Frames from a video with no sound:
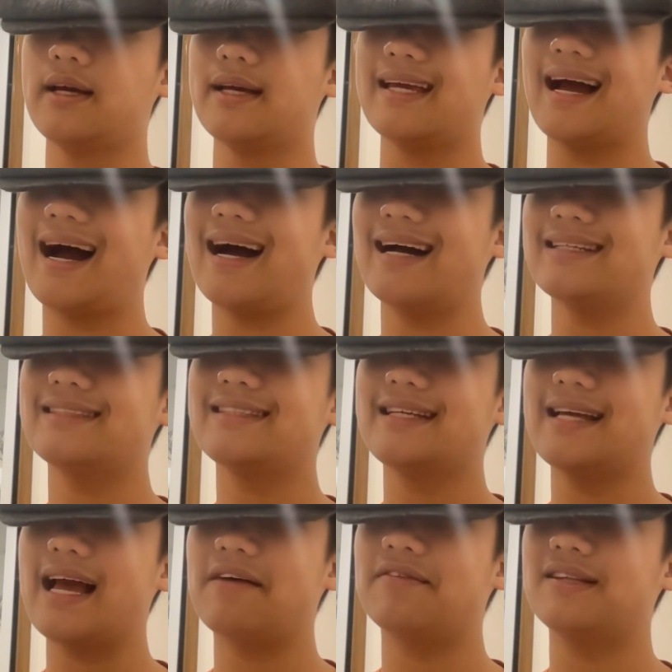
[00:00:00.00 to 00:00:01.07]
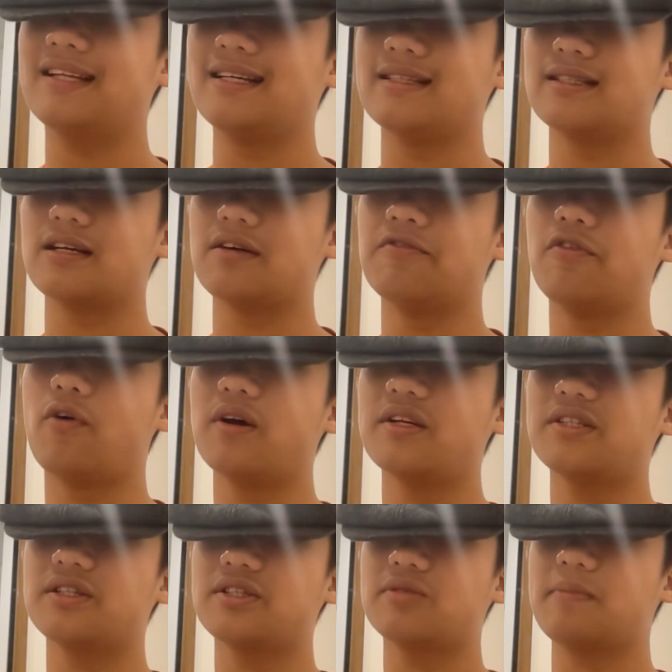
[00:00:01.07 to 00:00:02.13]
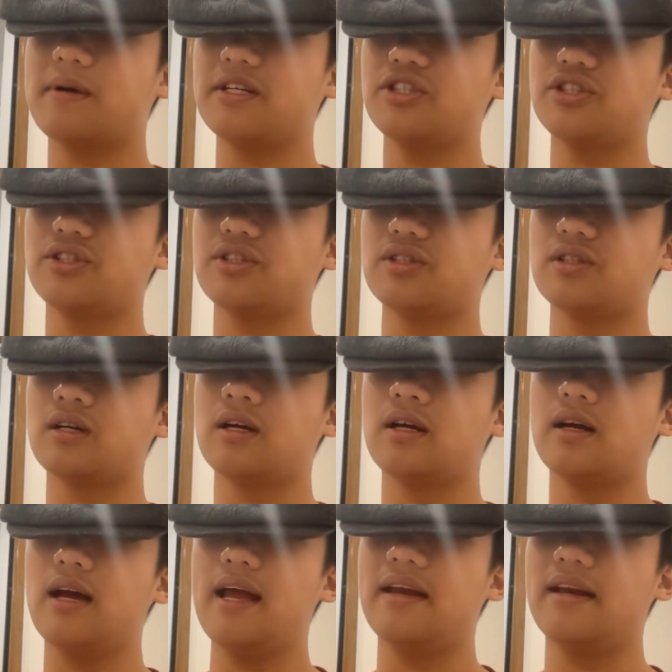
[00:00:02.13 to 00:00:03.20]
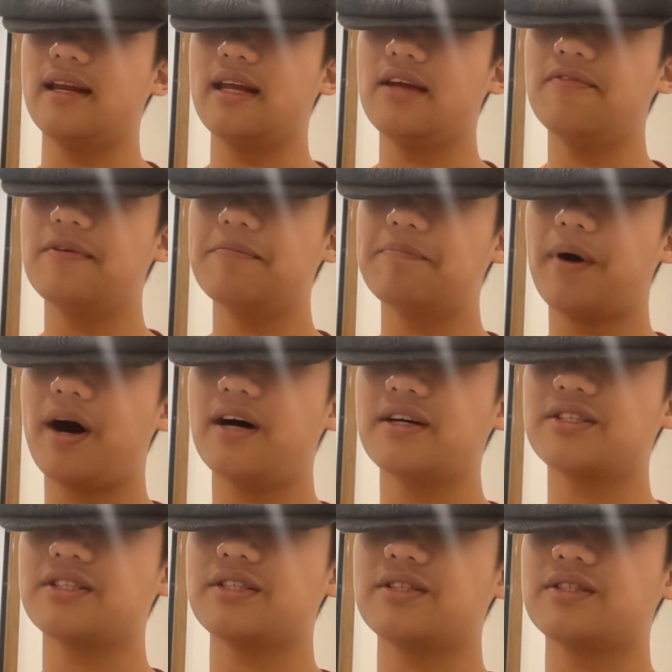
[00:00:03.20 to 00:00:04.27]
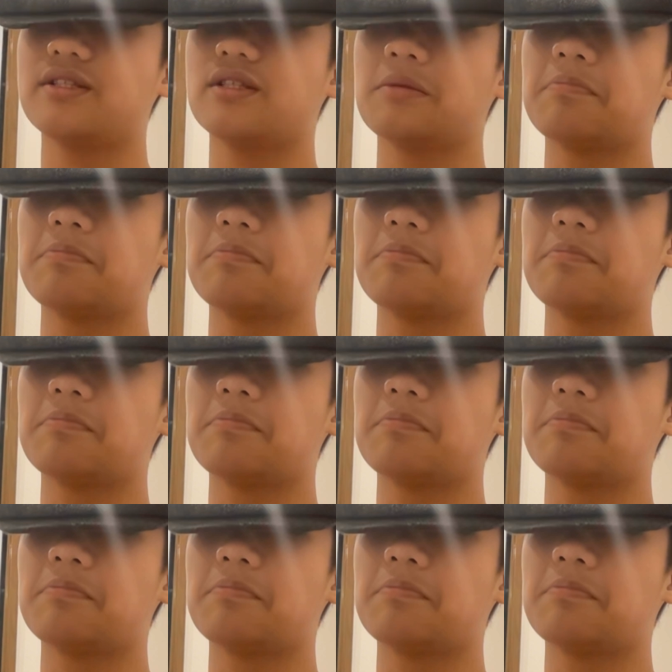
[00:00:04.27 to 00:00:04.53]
He hides the evidence, avoids suspension, and even passes the